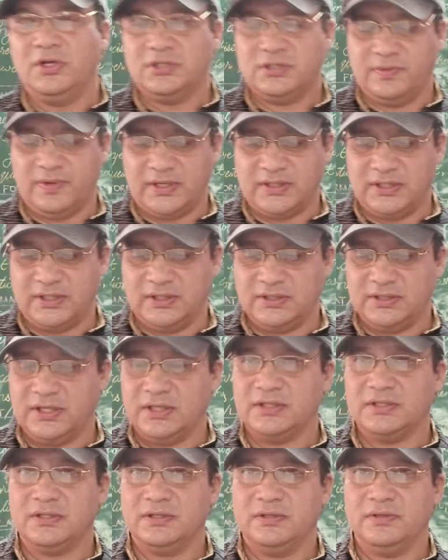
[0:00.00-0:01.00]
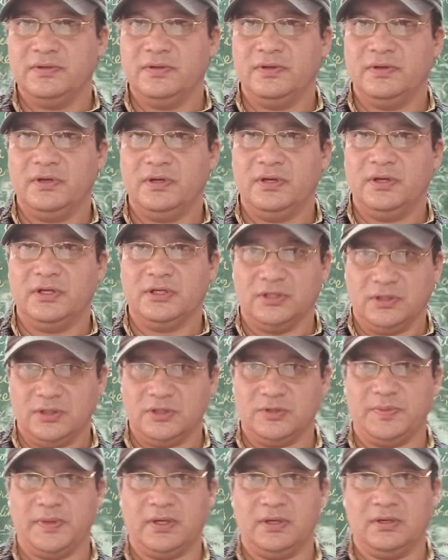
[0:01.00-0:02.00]
Sebastian says,
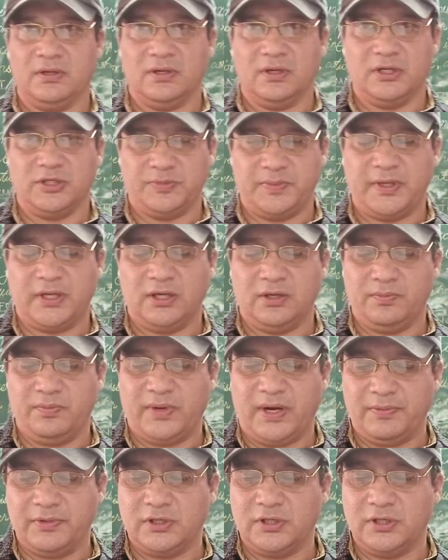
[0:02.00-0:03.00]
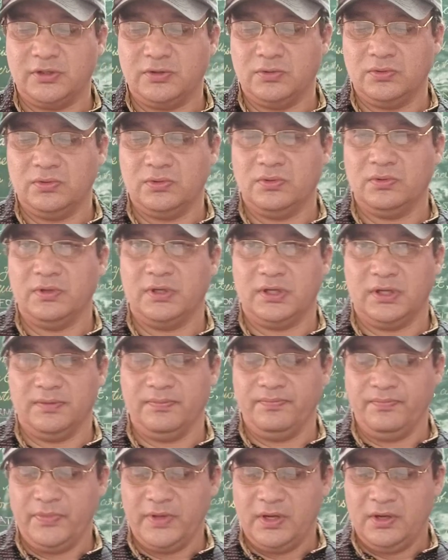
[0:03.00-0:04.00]
speaking privately to
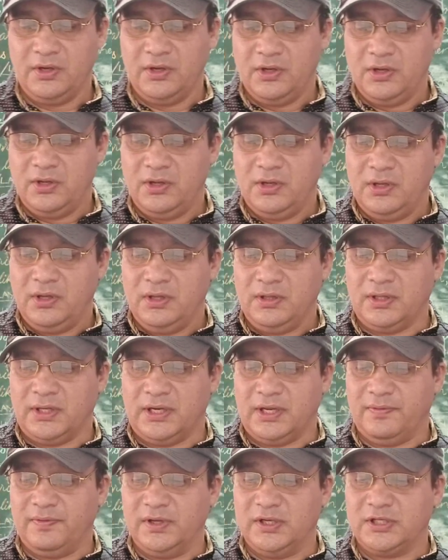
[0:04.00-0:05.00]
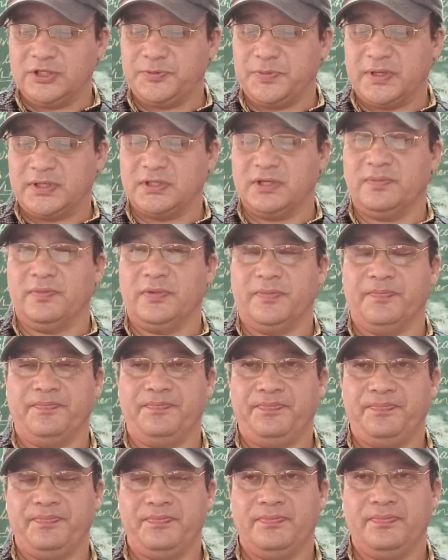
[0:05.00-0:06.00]
him, the devil speaks in him,
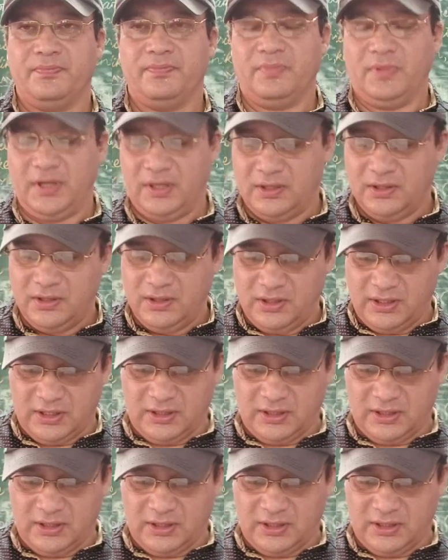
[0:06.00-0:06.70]
right?